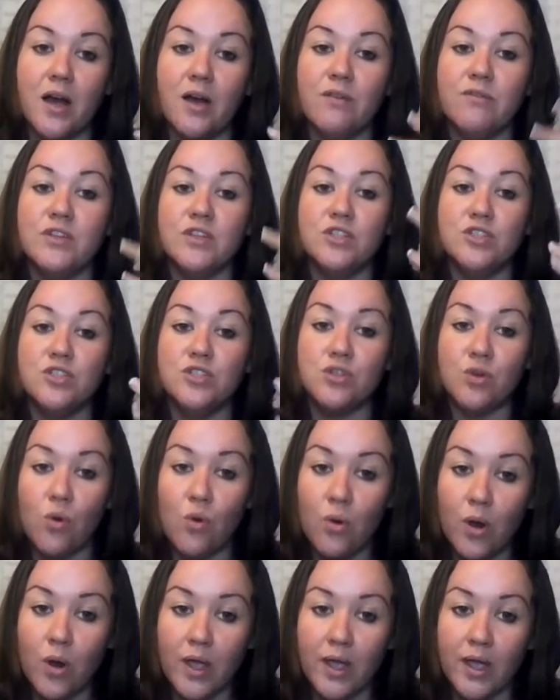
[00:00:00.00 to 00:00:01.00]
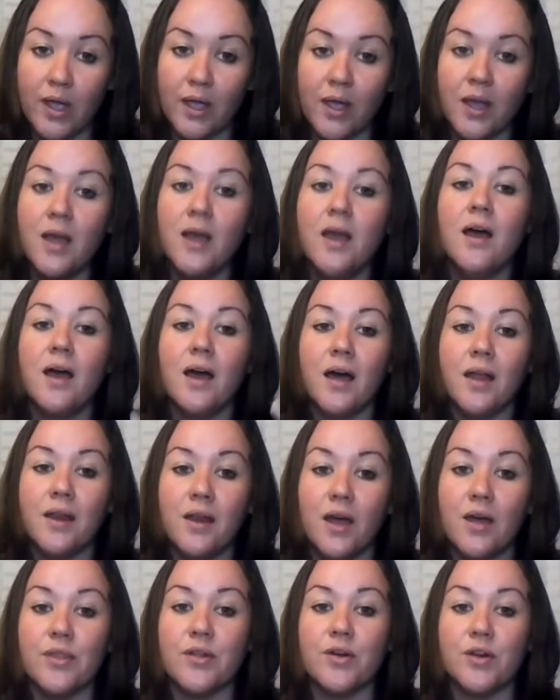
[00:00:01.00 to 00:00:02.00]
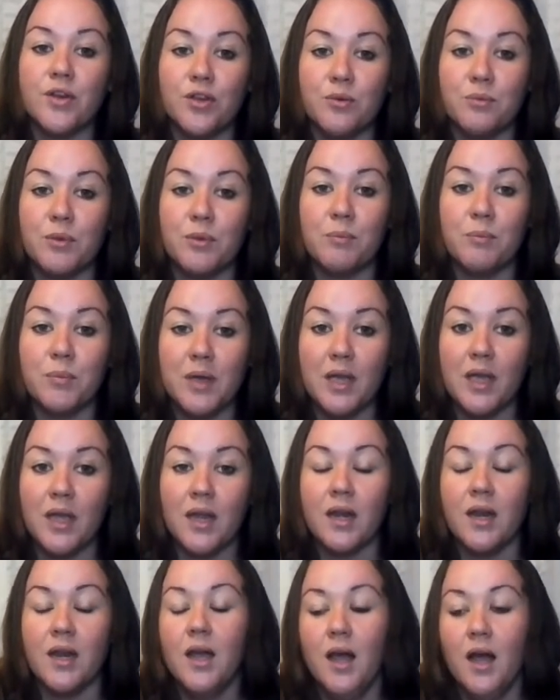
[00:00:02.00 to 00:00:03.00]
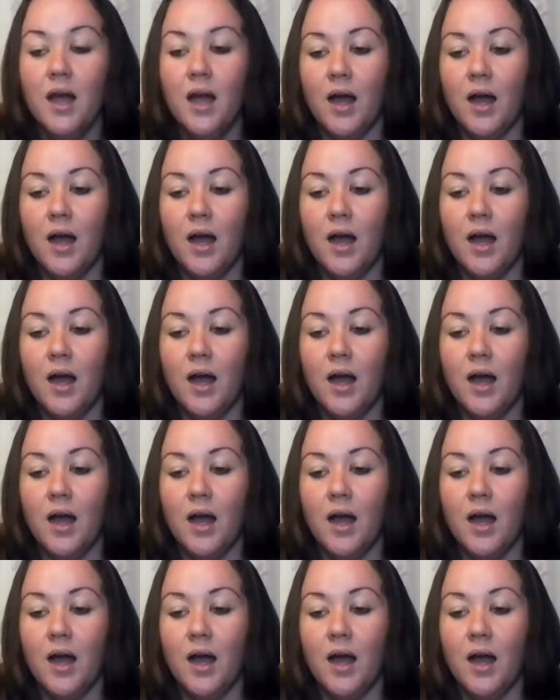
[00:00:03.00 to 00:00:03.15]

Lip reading: of enjoying another human being,